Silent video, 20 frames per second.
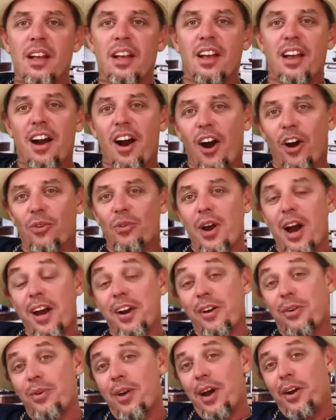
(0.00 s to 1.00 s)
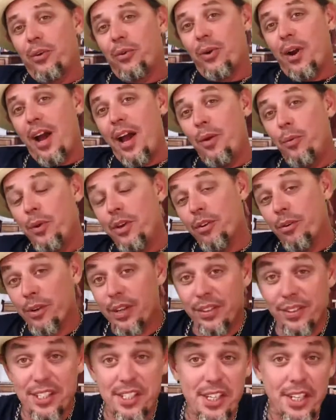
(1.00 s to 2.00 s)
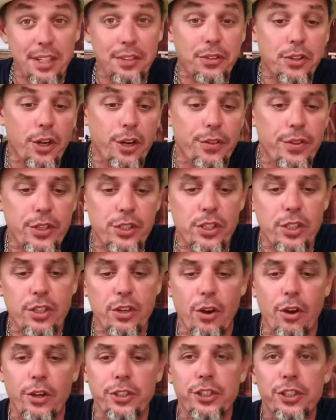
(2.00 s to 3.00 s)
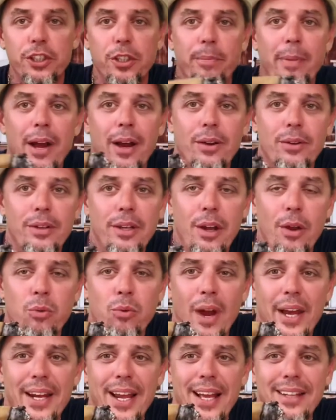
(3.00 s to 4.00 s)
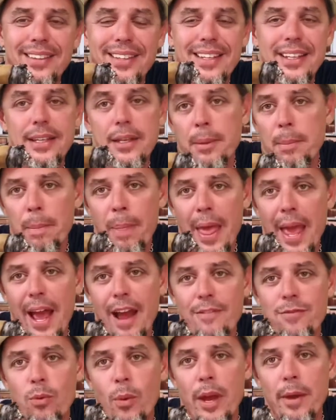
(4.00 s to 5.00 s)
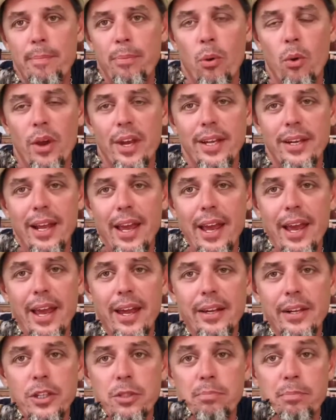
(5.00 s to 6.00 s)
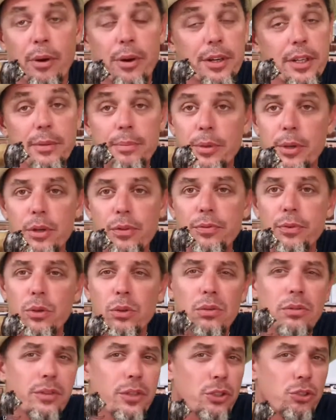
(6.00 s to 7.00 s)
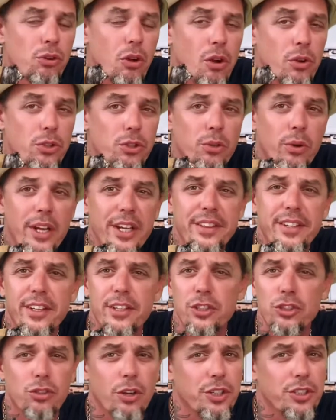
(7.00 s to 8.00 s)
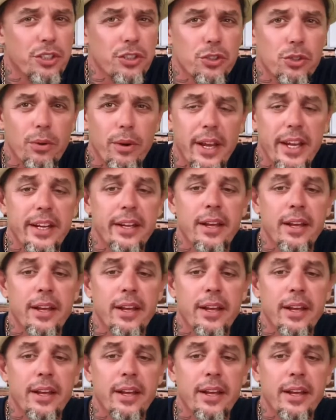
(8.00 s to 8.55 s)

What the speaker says: All right, all right, all right. We are in the second third of this cigar, just about right at the halfway point, and it's burning beautiful. The draw is great. The construction's great.